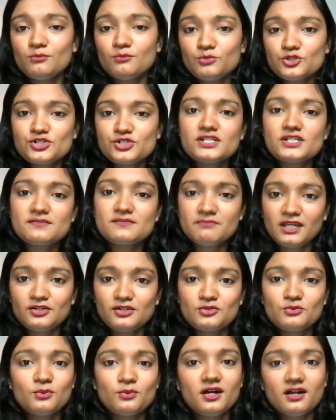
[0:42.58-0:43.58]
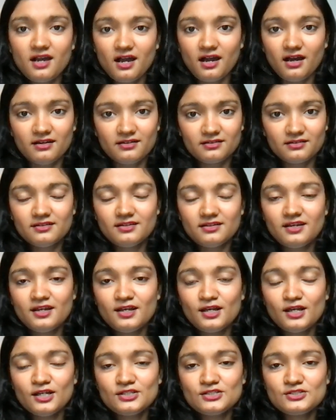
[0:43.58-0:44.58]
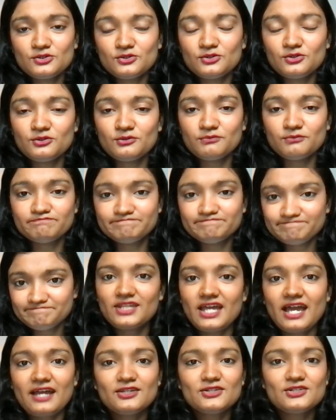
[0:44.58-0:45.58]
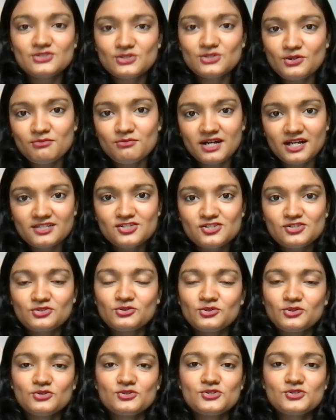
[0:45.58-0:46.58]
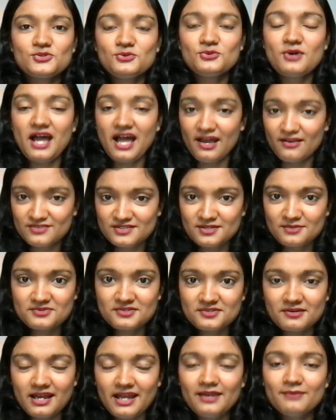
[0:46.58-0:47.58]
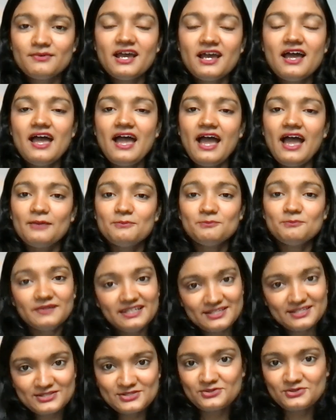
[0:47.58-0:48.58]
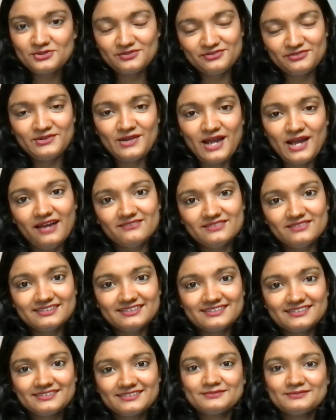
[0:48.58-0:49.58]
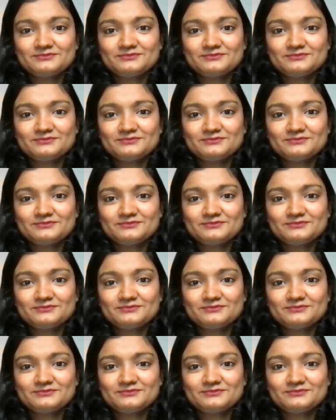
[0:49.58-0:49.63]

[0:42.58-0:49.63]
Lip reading: pushes me to work harder. So thank you so much to those who have subscribed, and please do if you haven't.